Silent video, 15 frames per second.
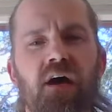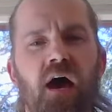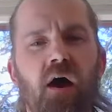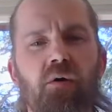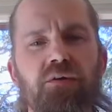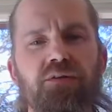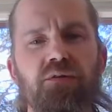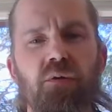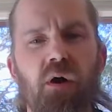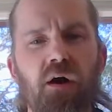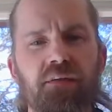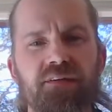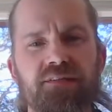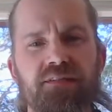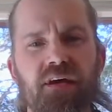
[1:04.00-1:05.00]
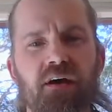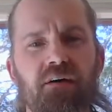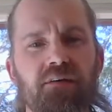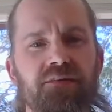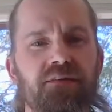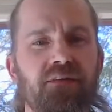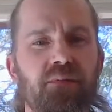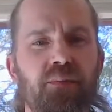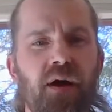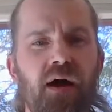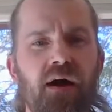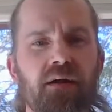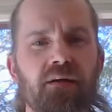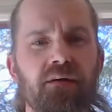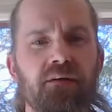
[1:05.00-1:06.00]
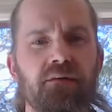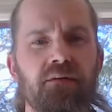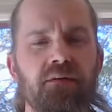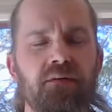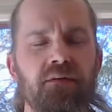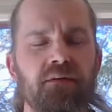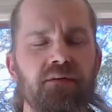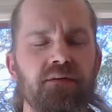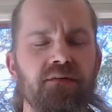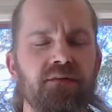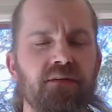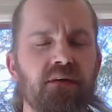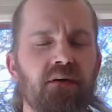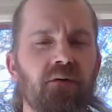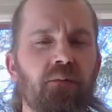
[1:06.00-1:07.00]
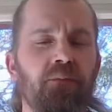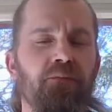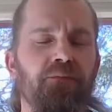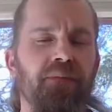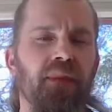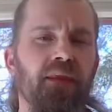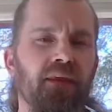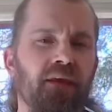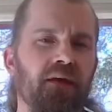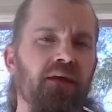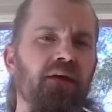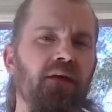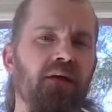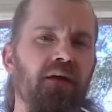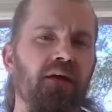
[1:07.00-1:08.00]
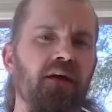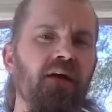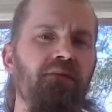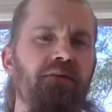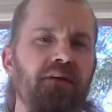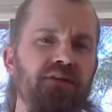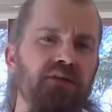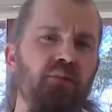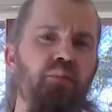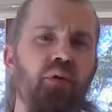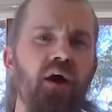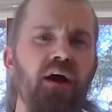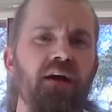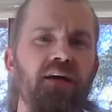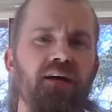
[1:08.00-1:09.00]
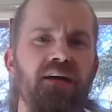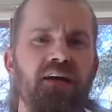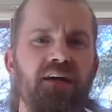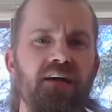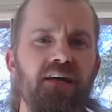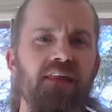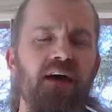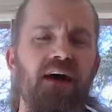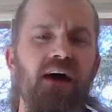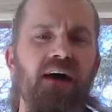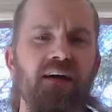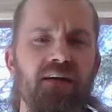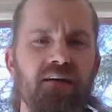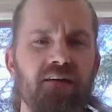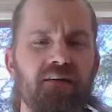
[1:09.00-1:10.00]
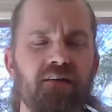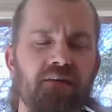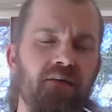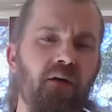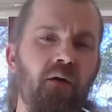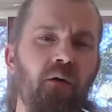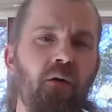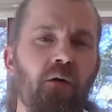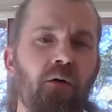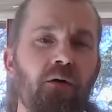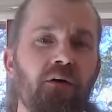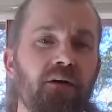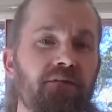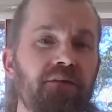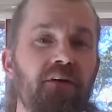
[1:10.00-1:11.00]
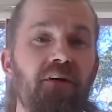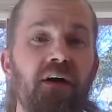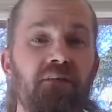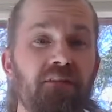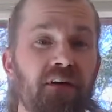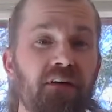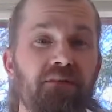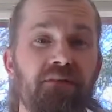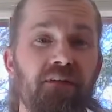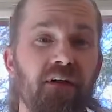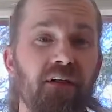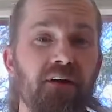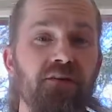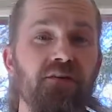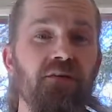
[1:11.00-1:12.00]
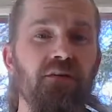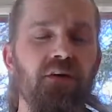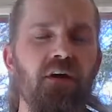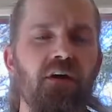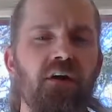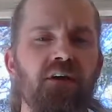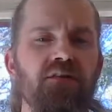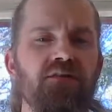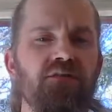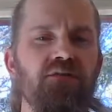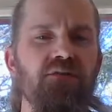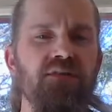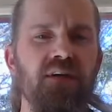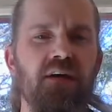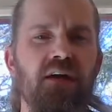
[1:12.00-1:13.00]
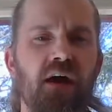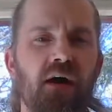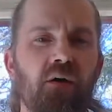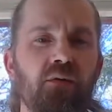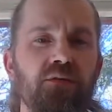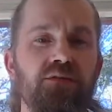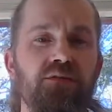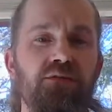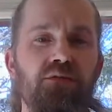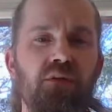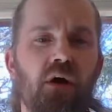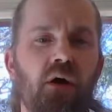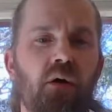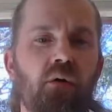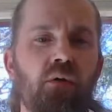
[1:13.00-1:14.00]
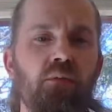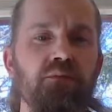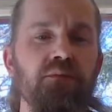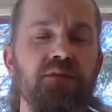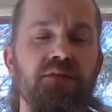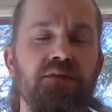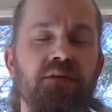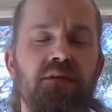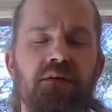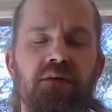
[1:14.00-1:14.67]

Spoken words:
out to all the cells of the body. So if there's a break in any of that, or if you don't have enough electrical current to send out to the homes,